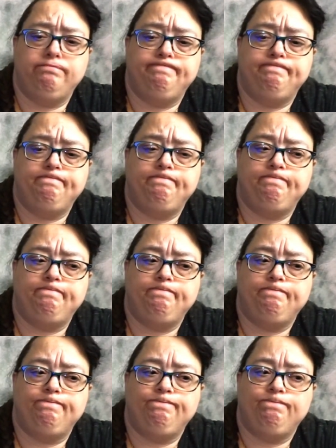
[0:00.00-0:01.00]

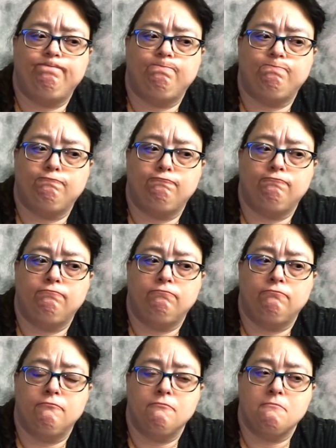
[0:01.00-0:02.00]

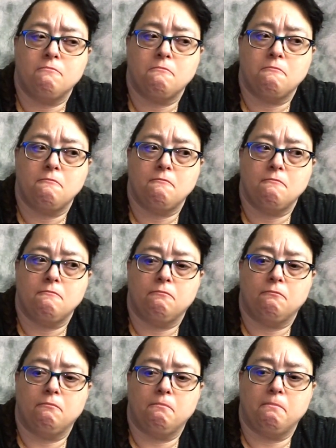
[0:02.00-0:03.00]

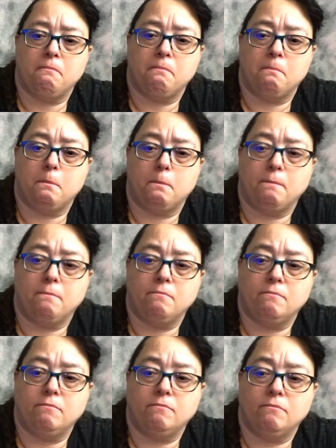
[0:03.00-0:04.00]

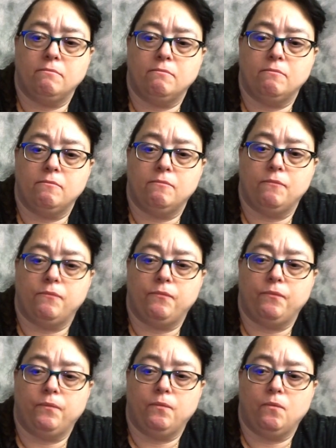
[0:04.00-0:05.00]

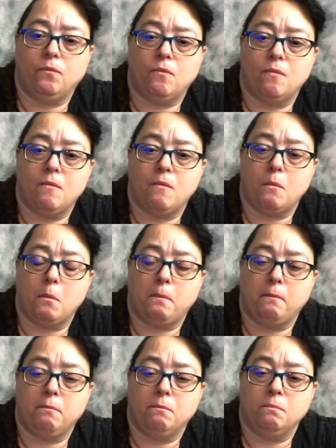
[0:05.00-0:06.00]
This person isn't speaking.